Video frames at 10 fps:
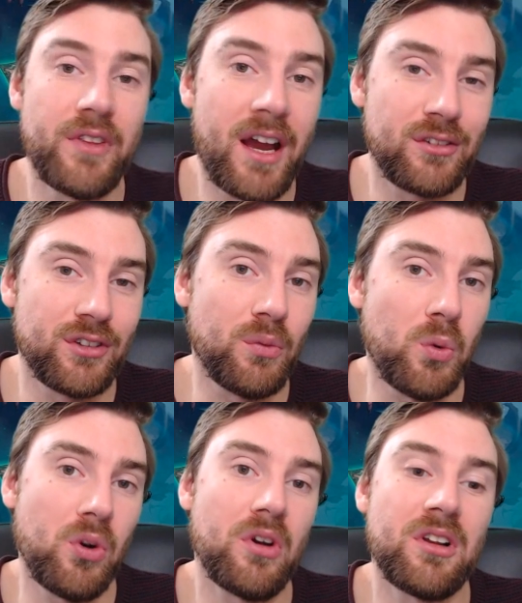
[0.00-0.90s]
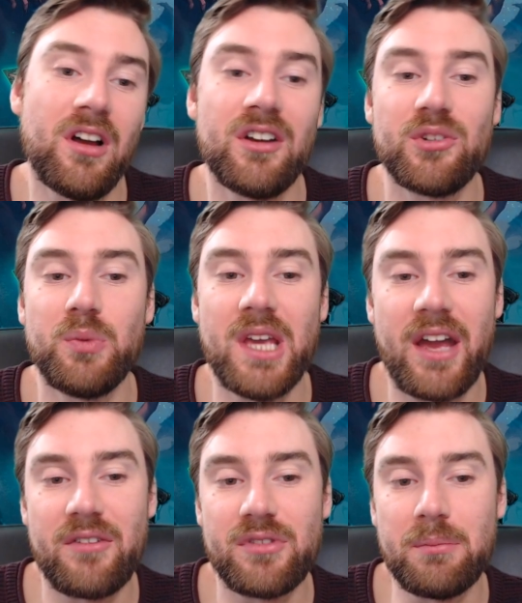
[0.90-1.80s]
on now to the Warlock class, we
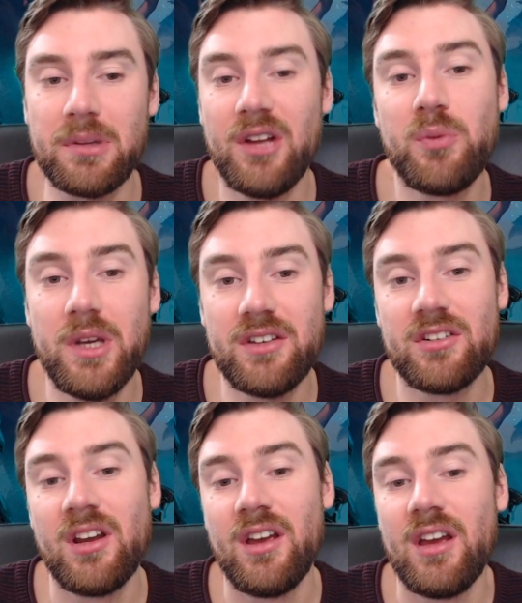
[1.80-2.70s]
have the Blood Witch.